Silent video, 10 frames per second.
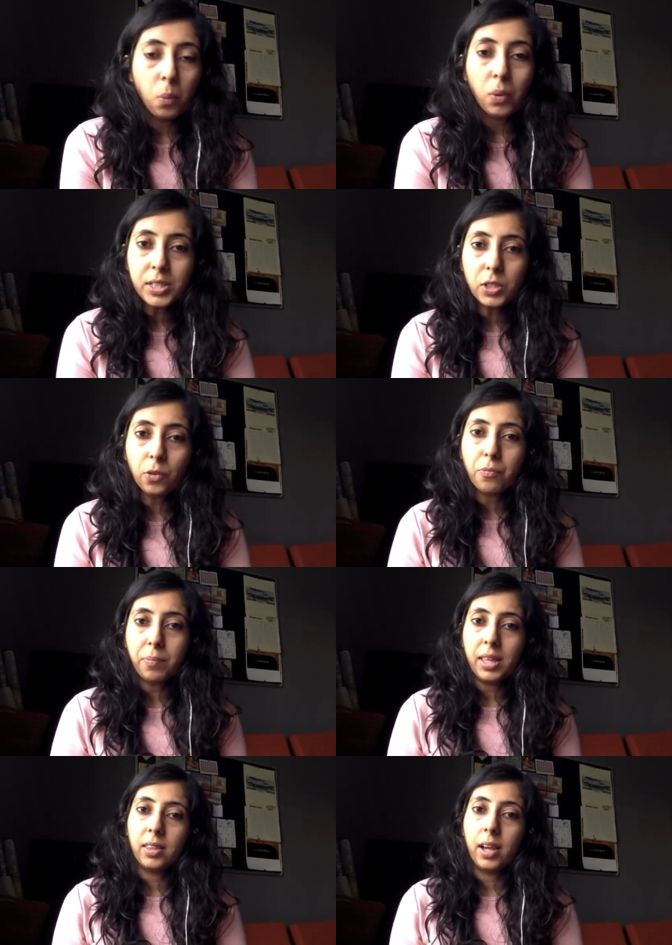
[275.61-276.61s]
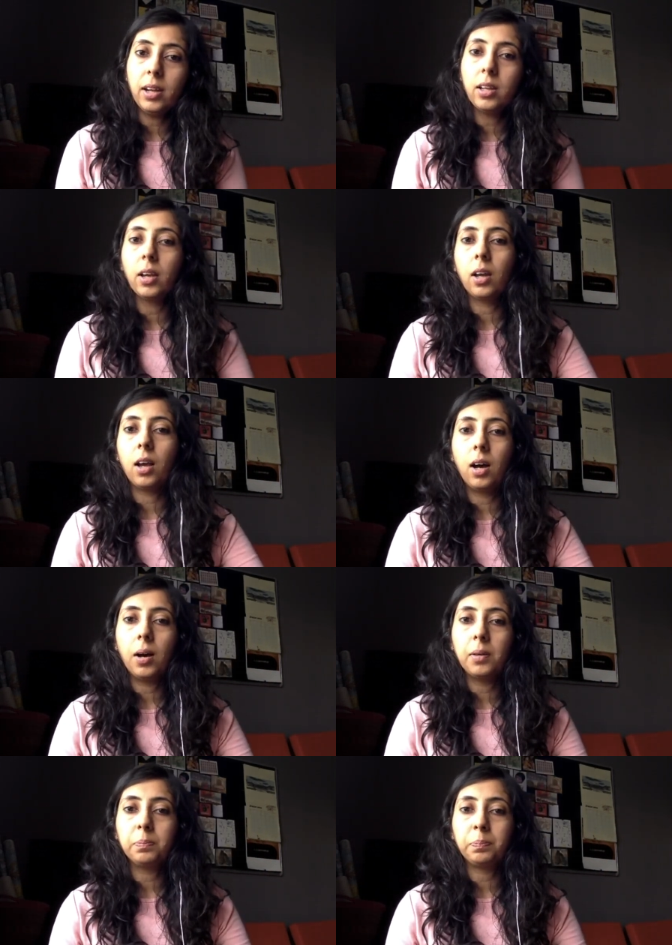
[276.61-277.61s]
Once you've made that,
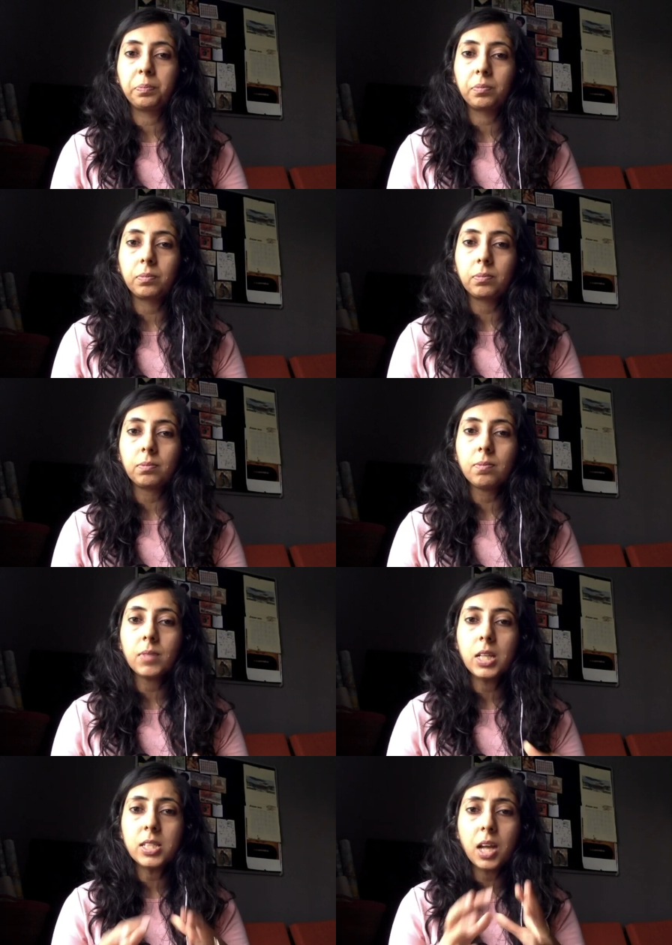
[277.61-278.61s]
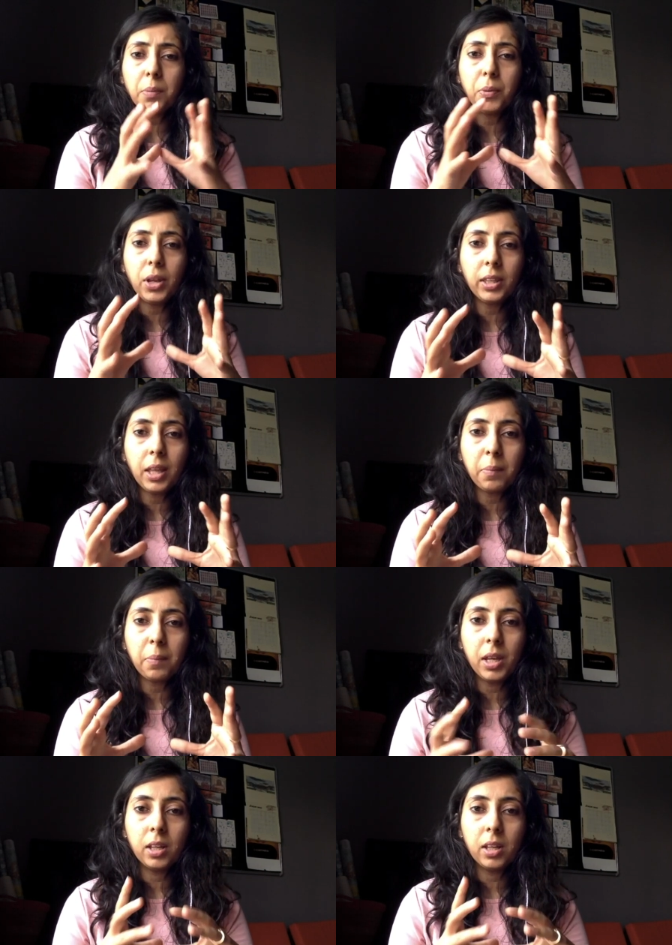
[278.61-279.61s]
um, start putting them
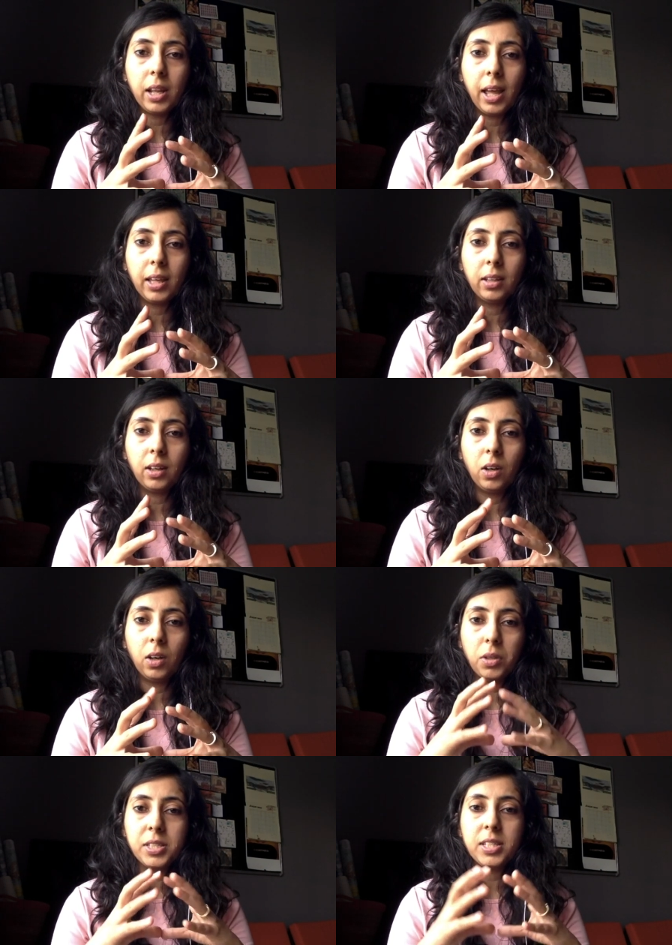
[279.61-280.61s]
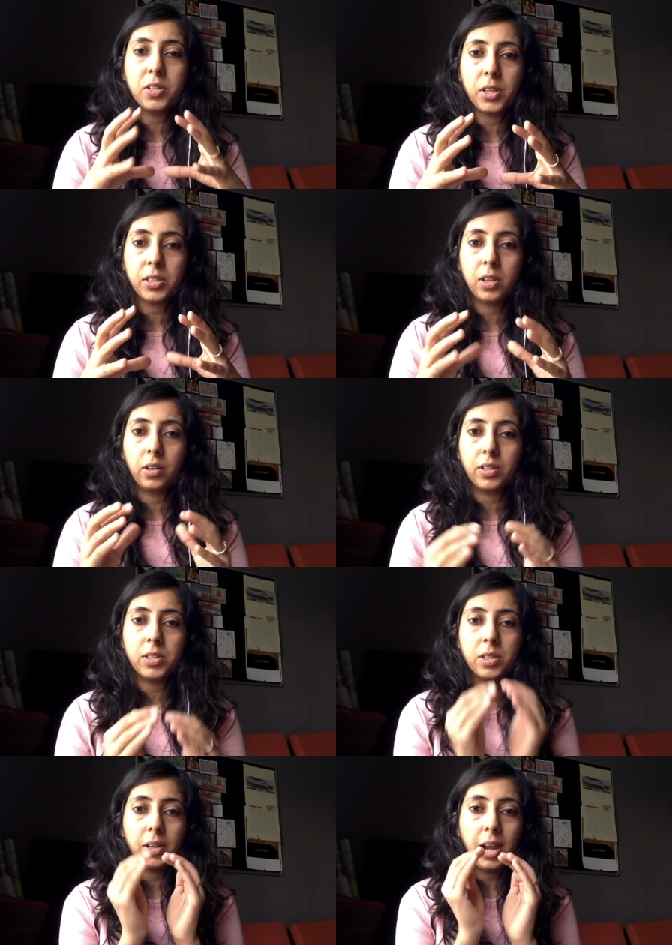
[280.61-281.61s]
in like concentric
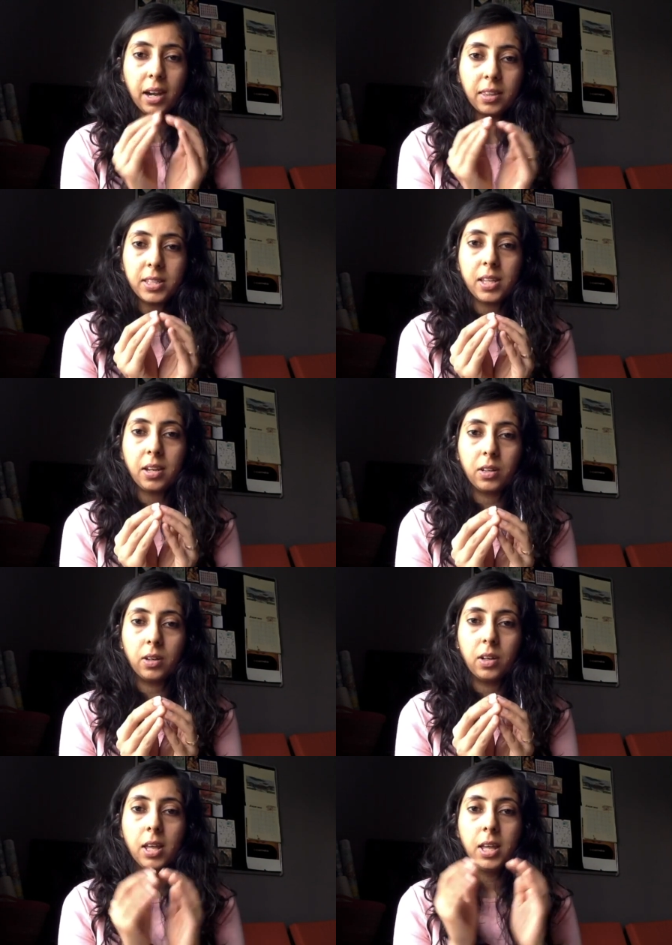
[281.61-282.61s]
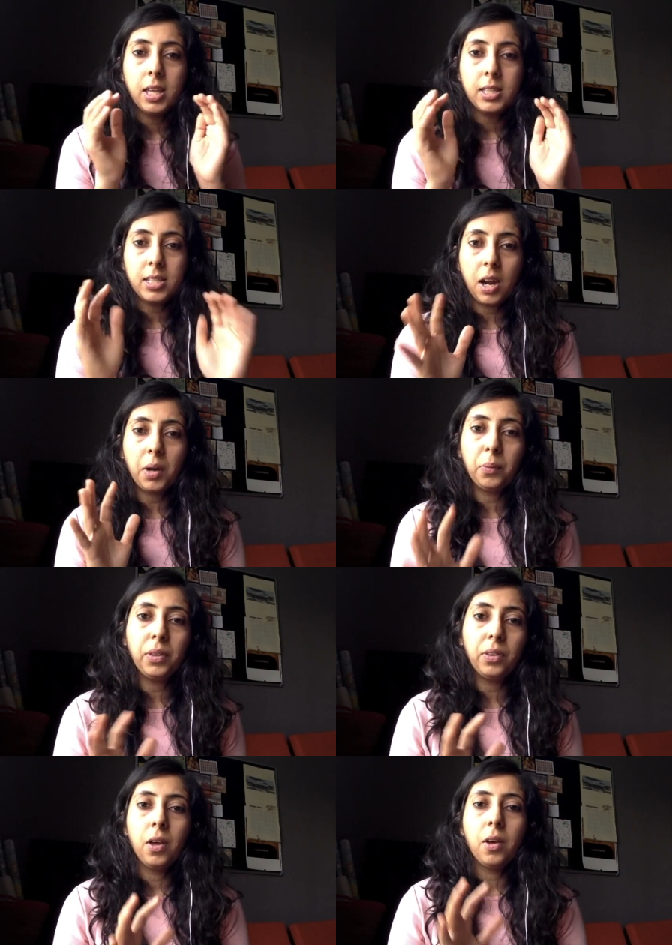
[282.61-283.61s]
circles. Right at the center, start
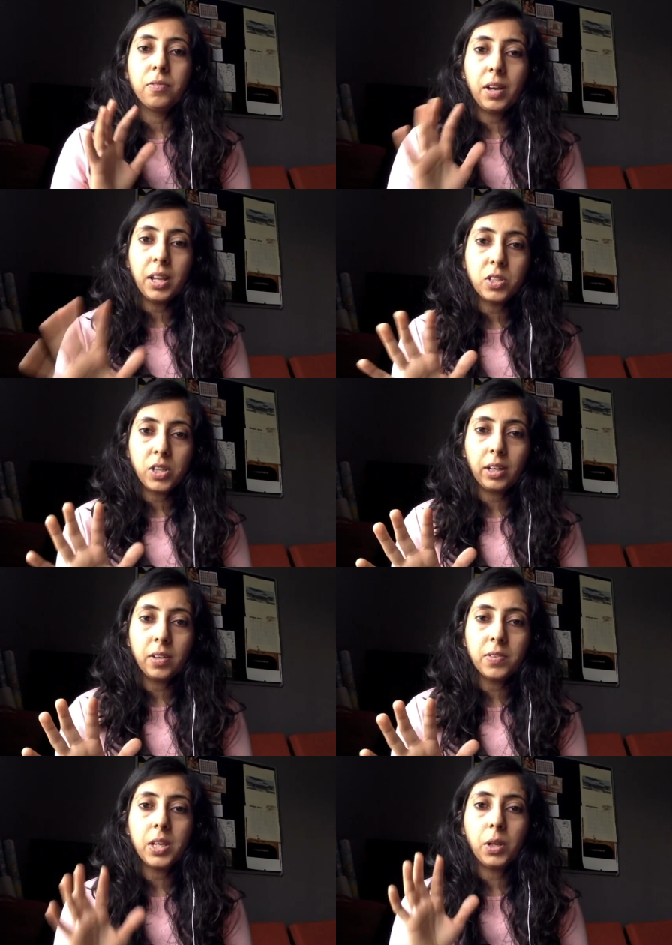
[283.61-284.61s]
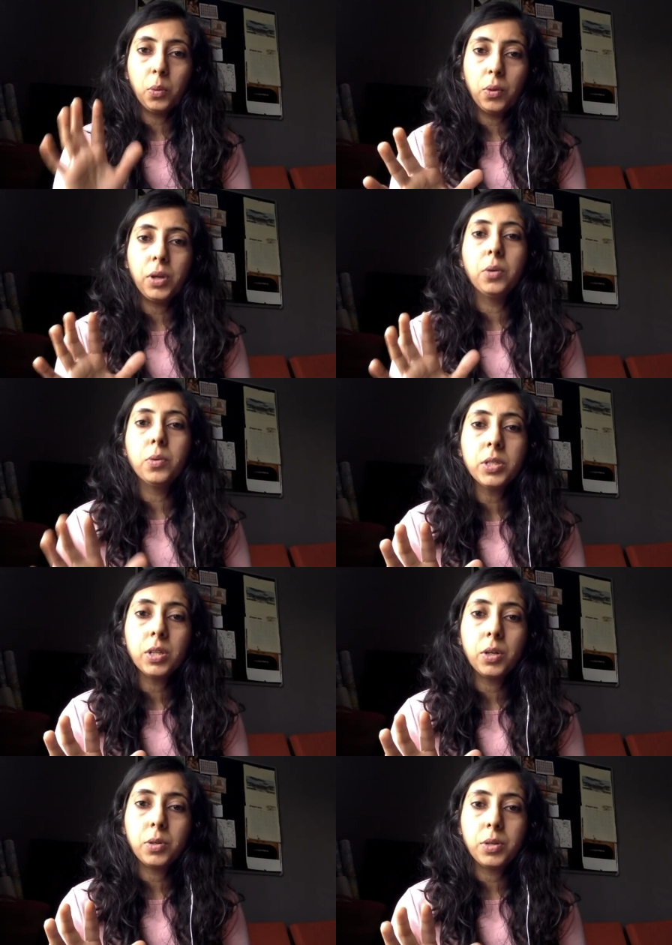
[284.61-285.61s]
with five adjectives that you would
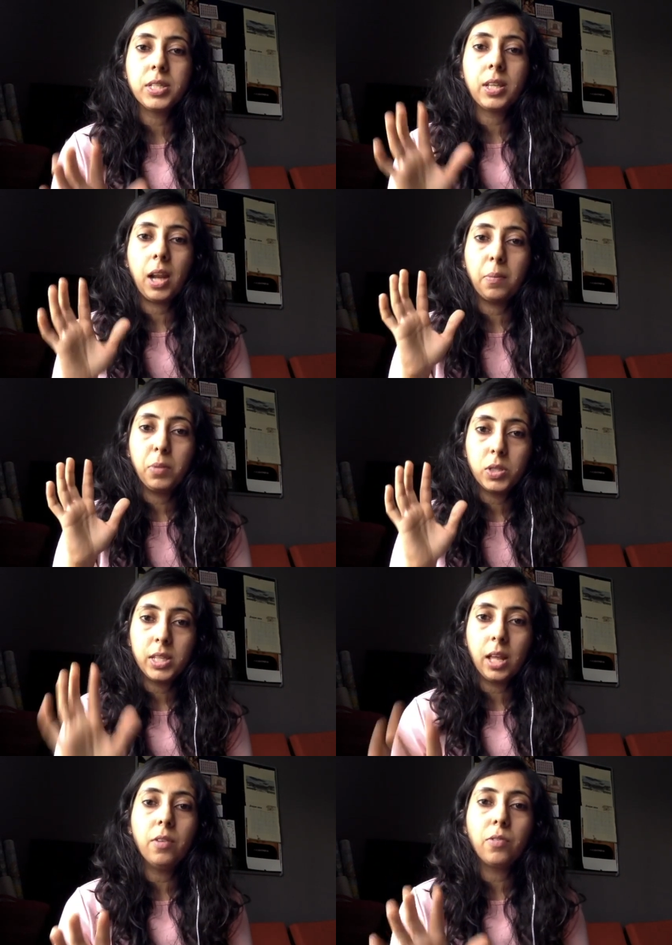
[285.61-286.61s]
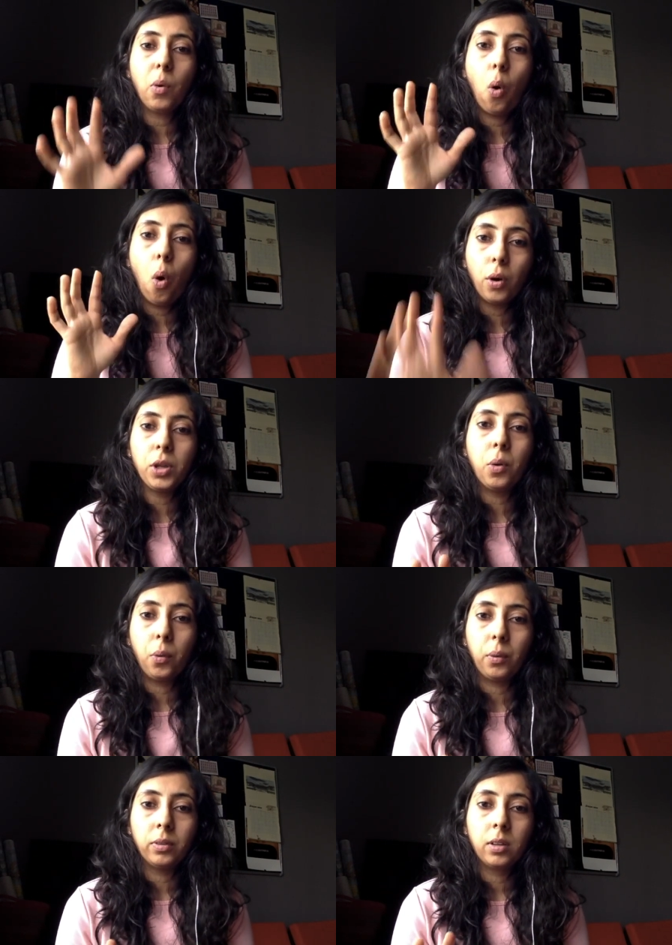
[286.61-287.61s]
use to describe yourself on your own.